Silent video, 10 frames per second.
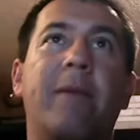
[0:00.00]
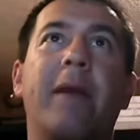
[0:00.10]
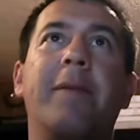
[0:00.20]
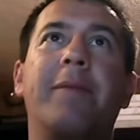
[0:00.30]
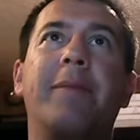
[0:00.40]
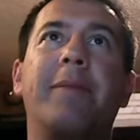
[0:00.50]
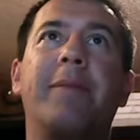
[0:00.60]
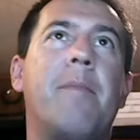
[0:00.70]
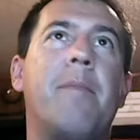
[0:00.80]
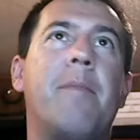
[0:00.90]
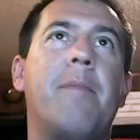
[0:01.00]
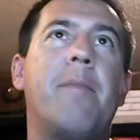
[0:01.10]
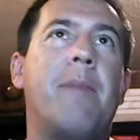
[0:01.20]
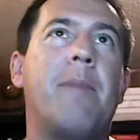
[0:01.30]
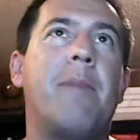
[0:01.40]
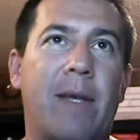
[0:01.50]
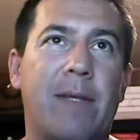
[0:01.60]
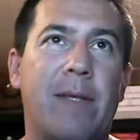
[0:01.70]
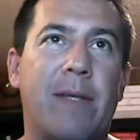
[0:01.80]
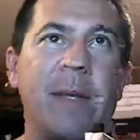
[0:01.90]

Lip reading: right? Main event,